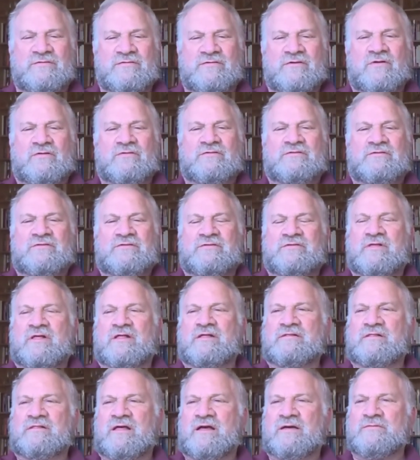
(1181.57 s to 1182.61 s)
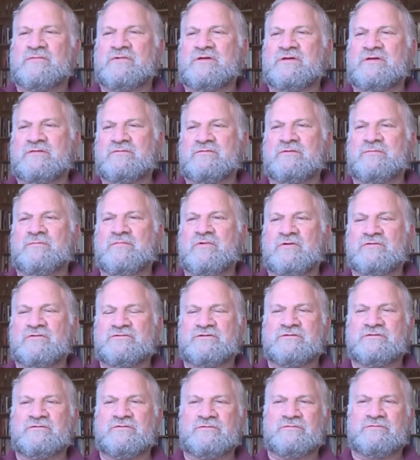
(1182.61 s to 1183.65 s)
So Holiness Dalai Lama as we approach
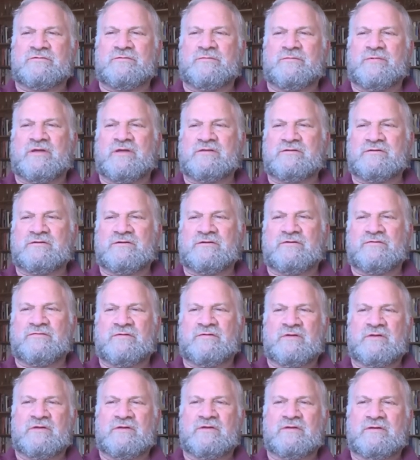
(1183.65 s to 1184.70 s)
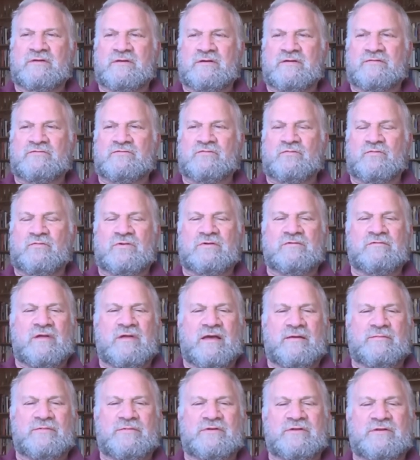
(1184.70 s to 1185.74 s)
the new Tibetan year with the water
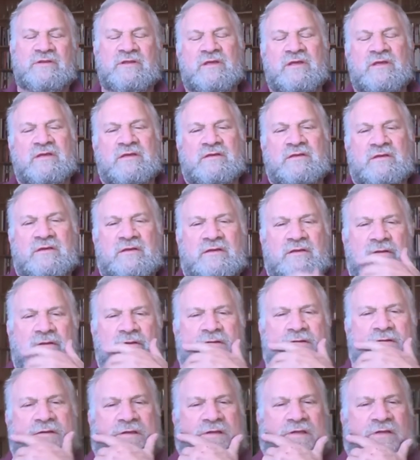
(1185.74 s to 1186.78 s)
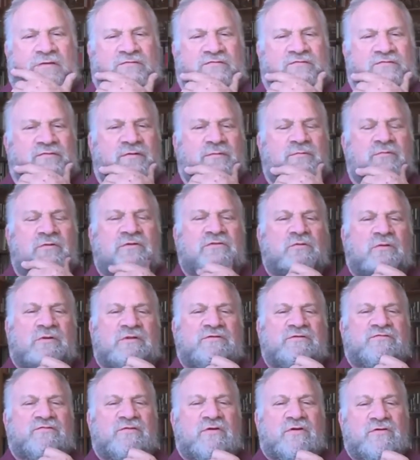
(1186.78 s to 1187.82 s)
rabbit. February
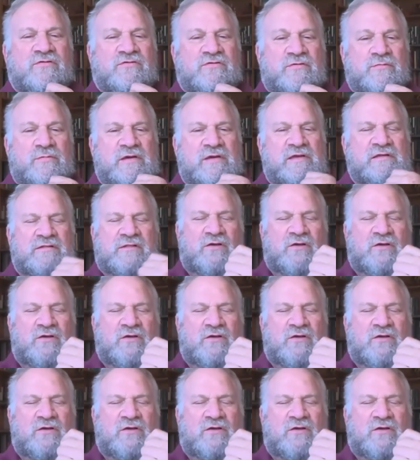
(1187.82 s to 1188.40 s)
21st, Tibetan